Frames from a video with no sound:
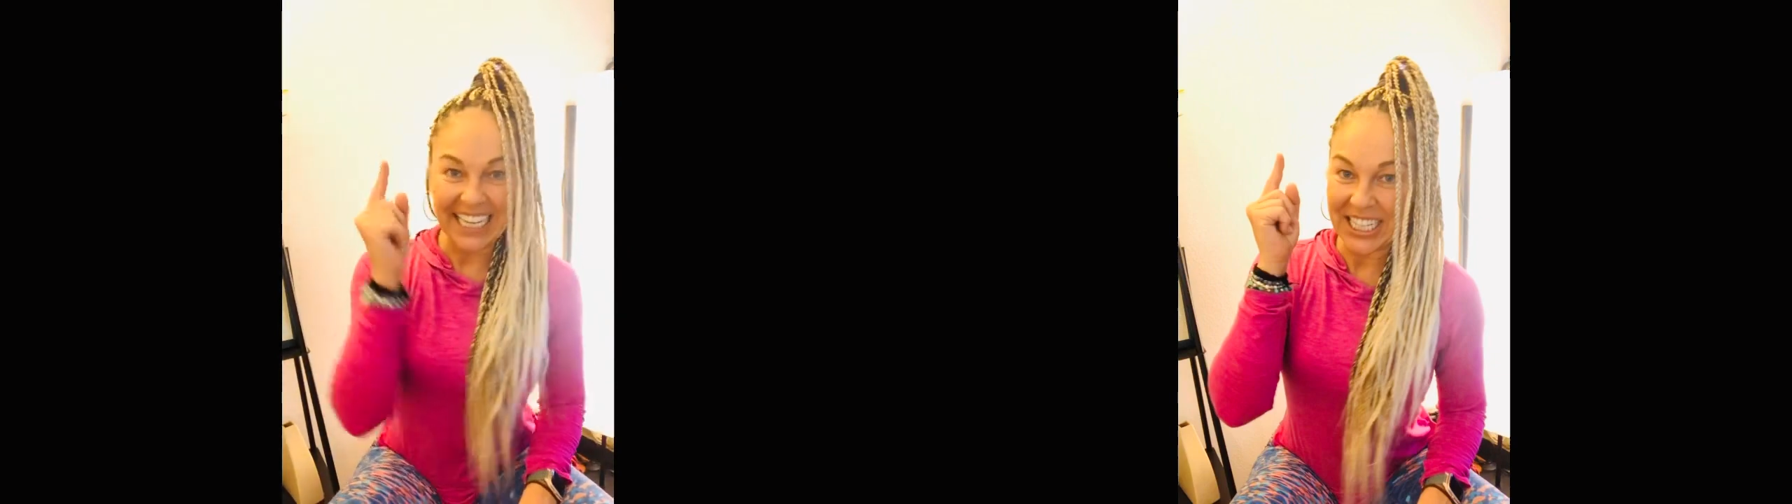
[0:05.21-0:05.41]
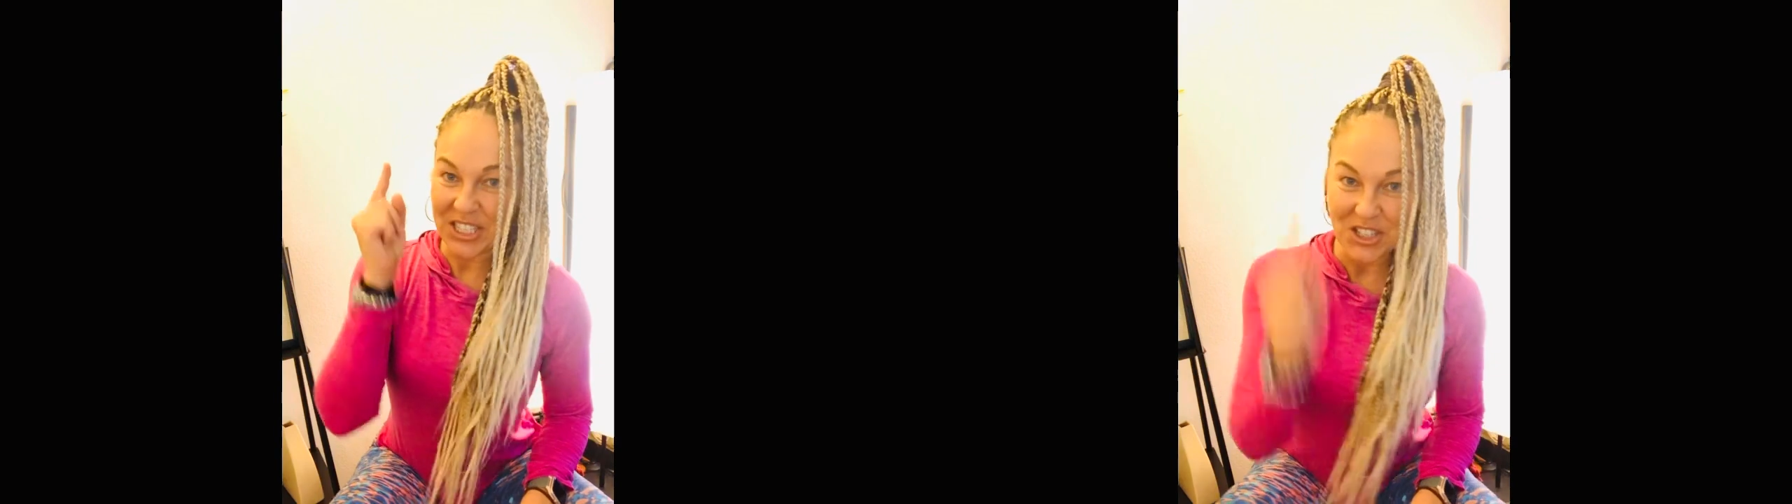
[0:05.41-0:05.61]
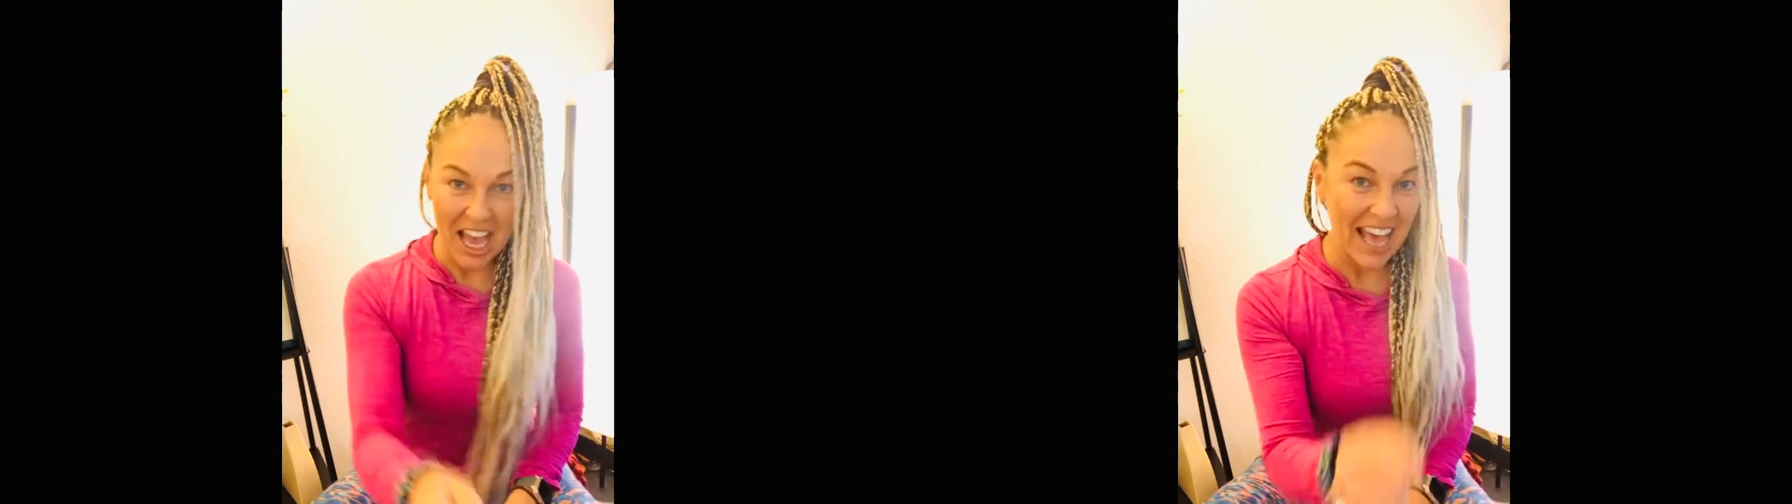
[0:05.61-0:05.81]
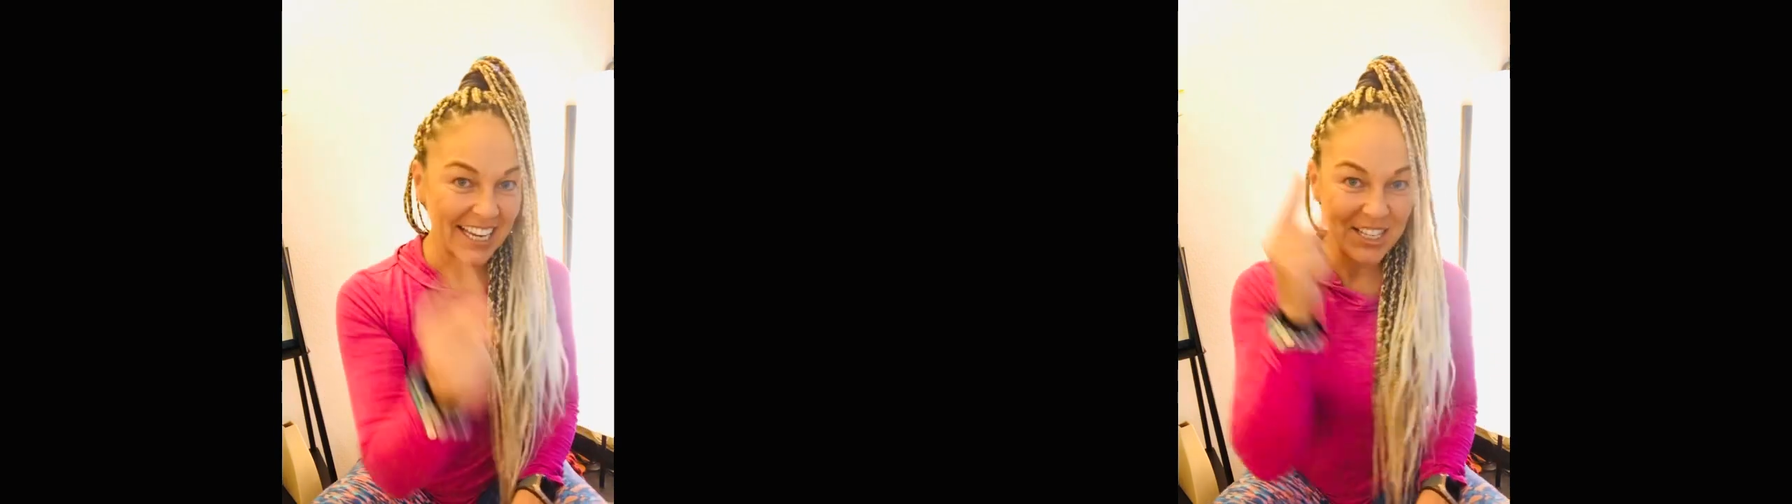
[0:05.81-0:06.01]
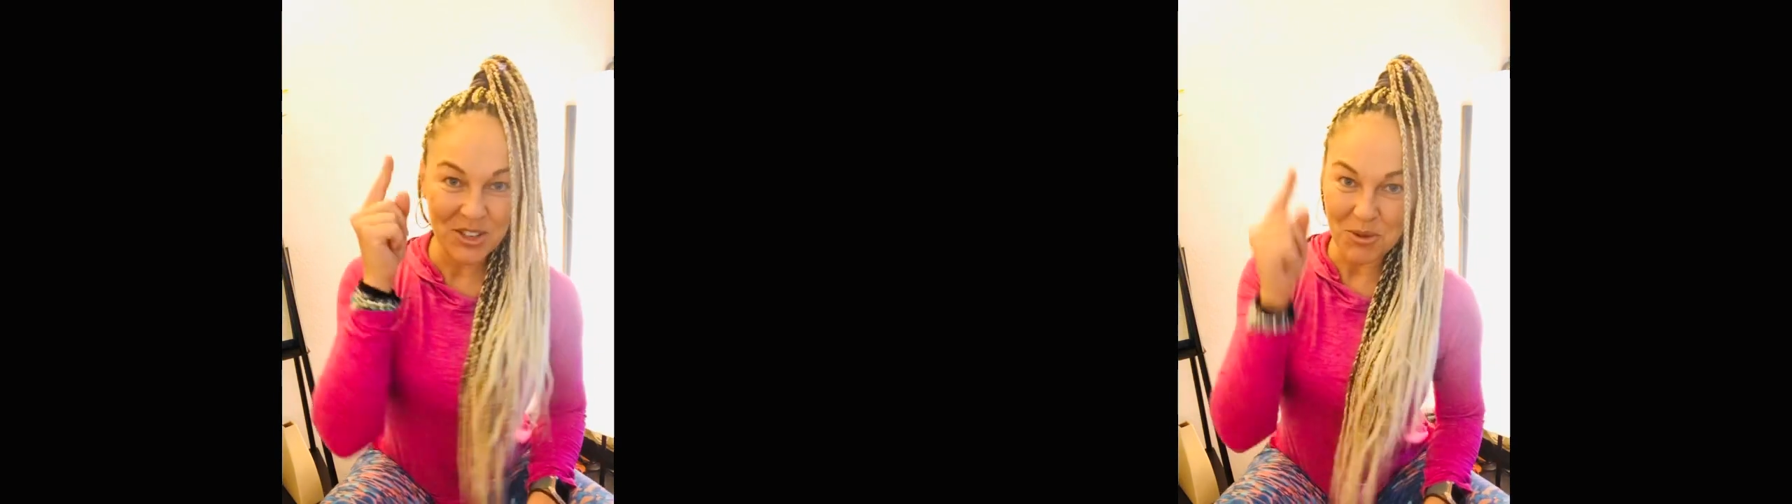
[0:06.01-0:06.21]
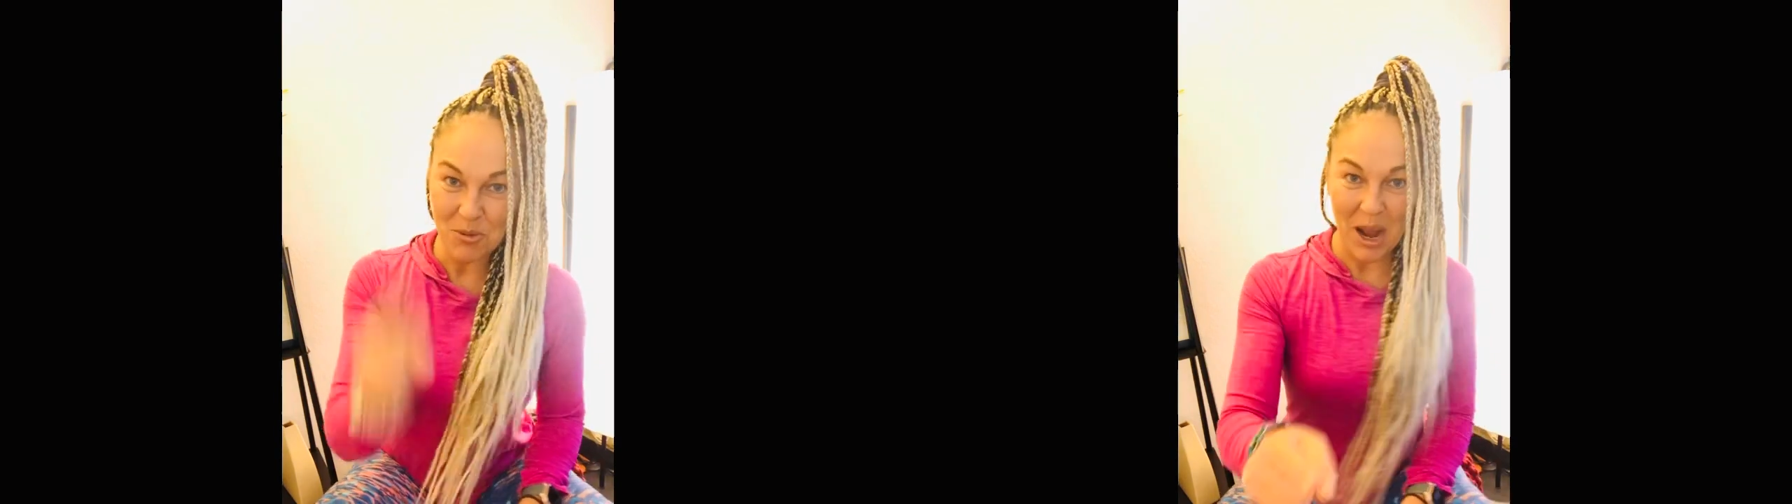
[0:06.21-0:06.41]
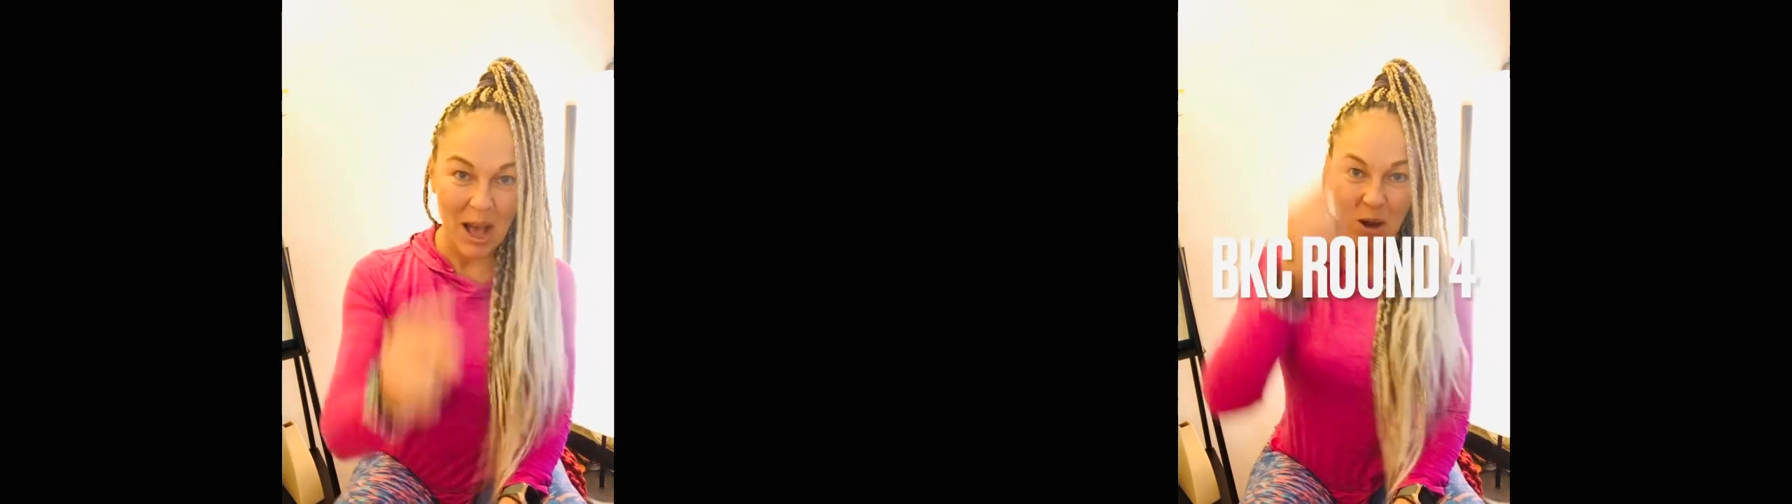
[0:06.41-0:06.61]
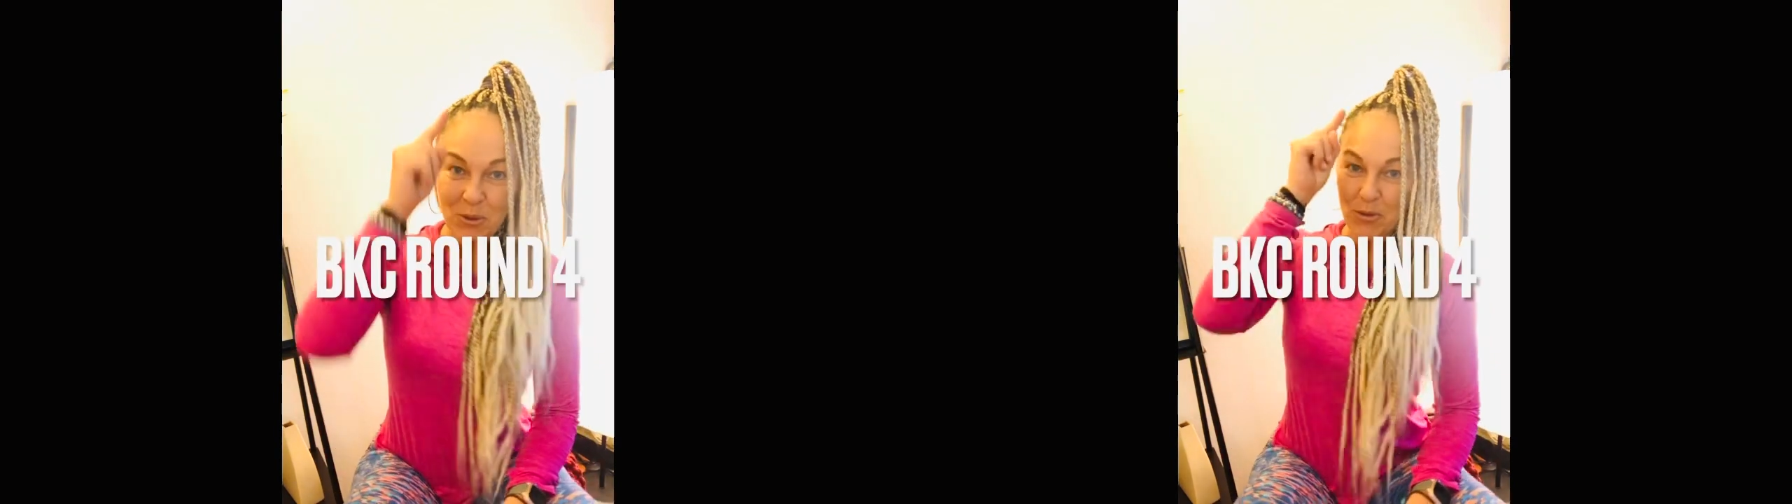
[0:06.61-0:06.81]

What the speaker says: Challenge Round